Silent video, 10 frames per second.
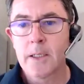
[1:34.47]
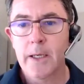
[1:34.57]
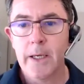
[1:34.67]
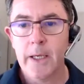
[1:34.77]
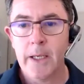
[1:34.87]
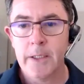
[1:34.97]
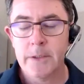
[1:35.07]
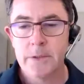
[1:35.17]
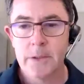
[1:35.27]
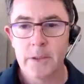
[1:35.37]

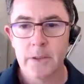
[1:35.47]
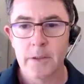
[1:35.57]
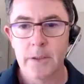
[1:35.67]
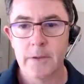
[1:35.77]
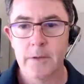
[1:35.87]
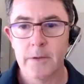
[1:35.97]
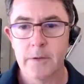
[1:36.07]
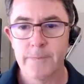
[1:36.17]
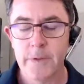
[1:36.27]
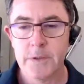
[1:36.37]
And
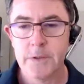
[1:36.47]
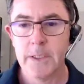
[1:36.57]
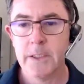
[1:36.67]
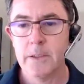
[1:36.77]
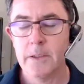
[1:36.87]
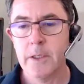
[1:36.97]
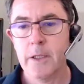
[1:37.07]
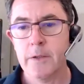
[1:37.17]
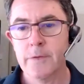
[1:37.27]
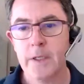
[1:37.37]
firstly,
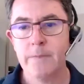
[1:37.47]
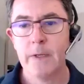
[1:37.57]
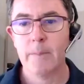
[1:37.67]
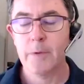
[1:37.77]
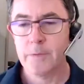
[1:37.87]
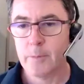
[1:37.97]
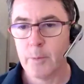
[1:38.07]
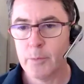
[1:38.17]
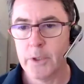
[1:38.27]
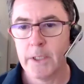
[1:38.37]
the set of numbers that we
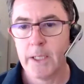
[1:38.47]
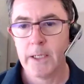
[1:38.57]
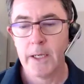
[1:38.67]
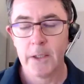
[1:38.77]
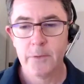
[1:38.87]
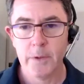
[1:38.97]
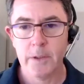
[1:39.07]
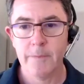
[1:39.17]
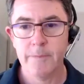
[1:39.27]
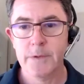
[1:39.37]
put in that announcement,
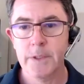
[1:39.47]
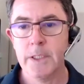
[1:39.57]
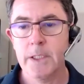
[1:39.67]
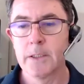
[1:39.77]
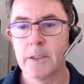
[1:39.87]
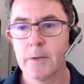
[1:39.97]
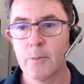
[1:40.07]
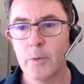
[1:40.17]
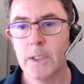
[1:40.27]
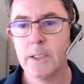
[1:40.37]
they're obviously
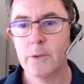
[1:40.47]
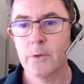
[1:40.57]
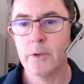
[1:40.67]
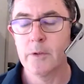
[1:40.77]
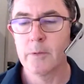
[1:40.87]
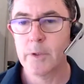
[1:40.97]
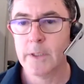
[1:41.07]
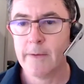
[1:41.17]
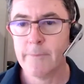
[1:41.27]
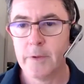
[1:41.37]
really good
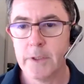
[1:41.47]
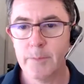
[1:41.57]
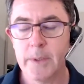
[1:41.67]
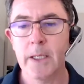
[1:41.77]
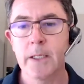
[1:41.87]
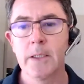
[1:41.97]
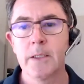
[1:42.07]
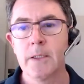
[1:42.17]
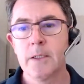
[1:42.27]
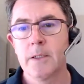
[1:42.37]
recoveries, but
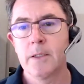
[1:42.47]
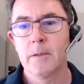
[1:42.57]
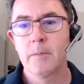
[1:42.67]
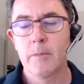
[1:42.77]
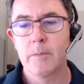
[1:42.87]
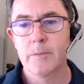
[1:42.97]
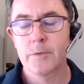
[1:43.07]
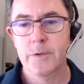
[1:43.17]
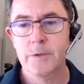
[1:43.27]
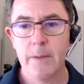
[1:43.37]

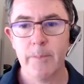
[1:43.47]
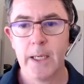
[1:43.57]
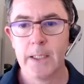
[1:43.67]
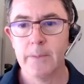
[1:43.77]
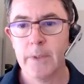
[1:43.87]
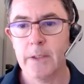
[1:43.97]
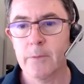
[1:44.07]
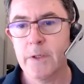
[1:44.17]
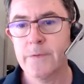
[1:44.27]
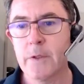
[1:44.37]
to step back a bit, the
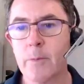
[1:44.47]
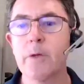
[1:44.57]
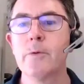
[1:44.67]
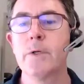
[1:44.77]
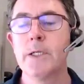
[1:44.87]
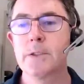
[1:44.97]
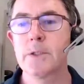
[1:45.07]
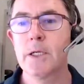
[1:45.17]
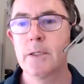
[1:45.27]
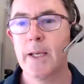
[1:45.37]
reason that we were really
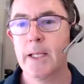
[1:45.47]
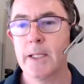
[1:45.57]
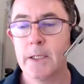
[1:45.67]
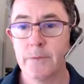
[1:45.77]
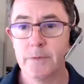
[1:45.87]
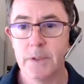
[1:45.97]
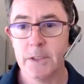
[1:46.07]
excited about that is